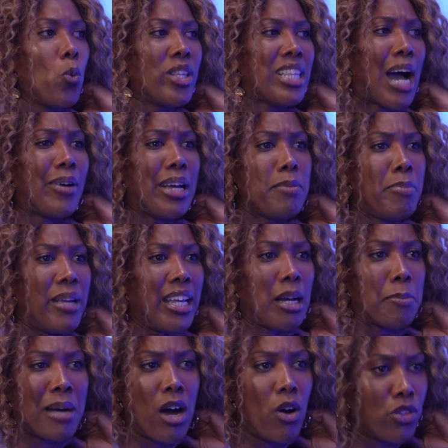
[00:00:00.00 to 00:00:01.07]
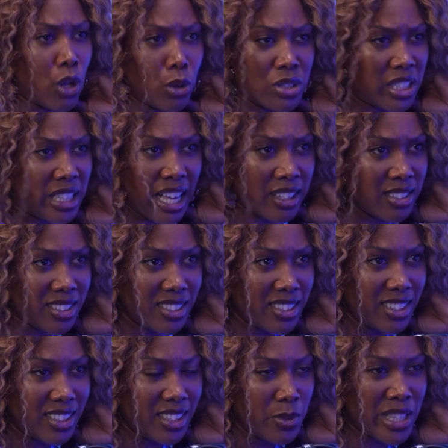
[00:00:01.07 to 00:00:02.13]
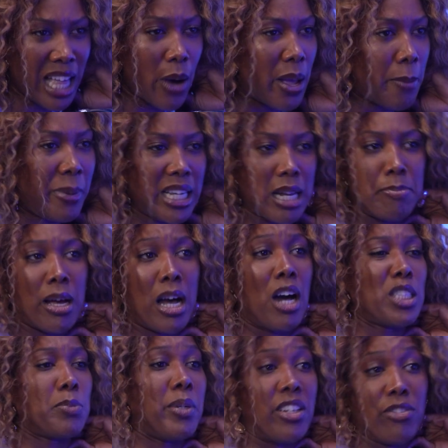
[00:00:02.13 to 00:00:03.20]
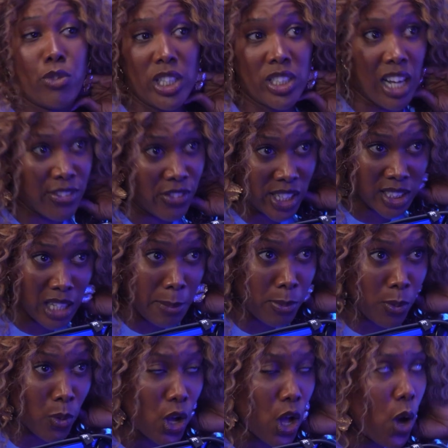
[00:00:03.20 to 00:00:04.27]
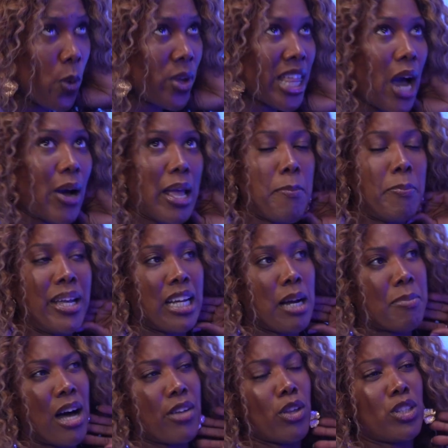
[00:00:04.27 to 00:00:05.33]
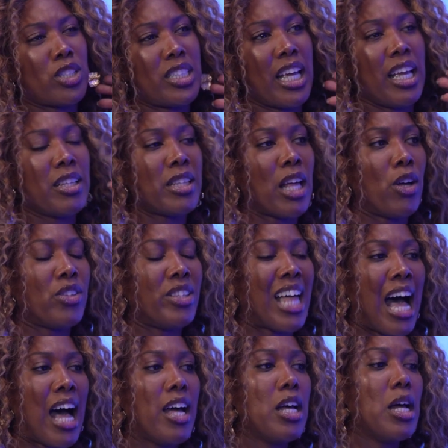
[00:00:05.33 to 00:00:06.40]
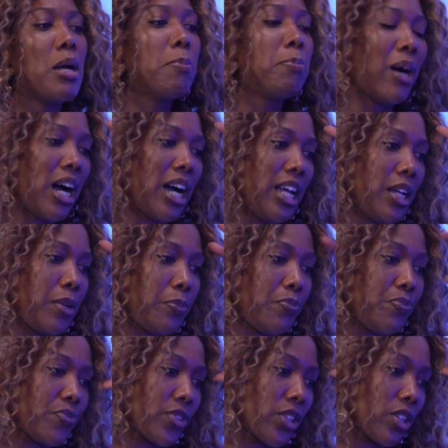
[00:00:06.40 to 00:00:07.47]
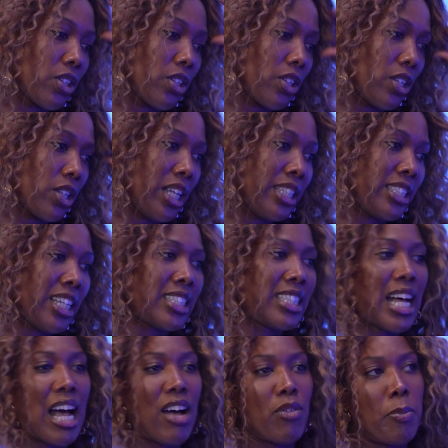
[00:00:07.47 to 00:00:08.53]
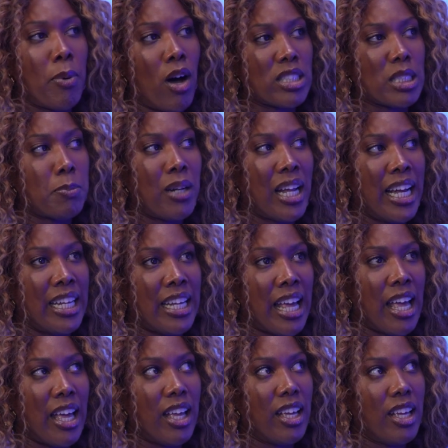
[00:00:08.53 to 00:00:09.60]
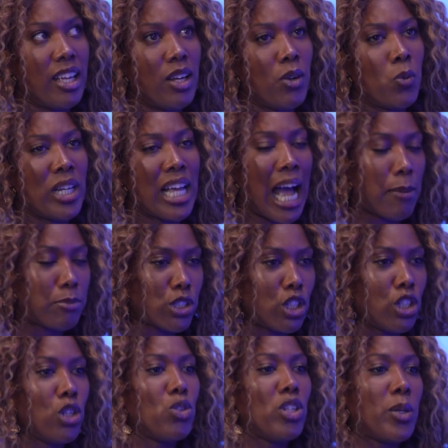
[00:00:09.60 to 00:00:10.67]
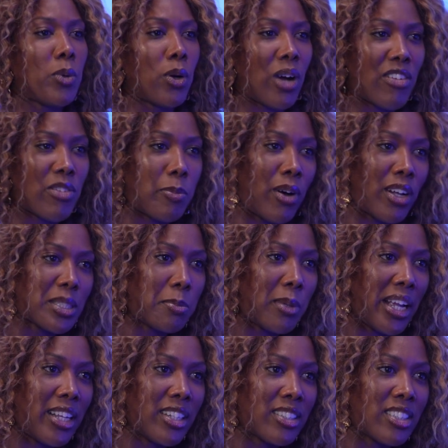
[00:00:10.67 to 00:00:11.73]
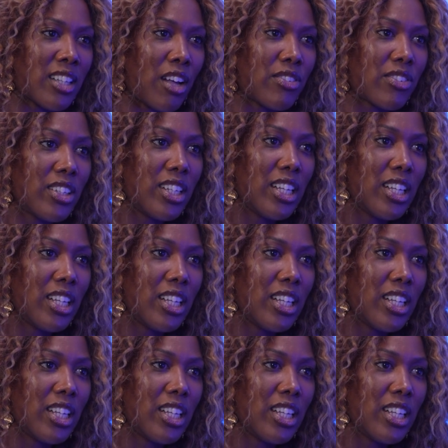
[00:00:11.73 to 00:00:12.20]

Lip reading: without it being about those things, without it being about us being a fully diverse couple, without it being about those that. But does that have a part to play in it? Well, it absolutely will have a part to play in stuff.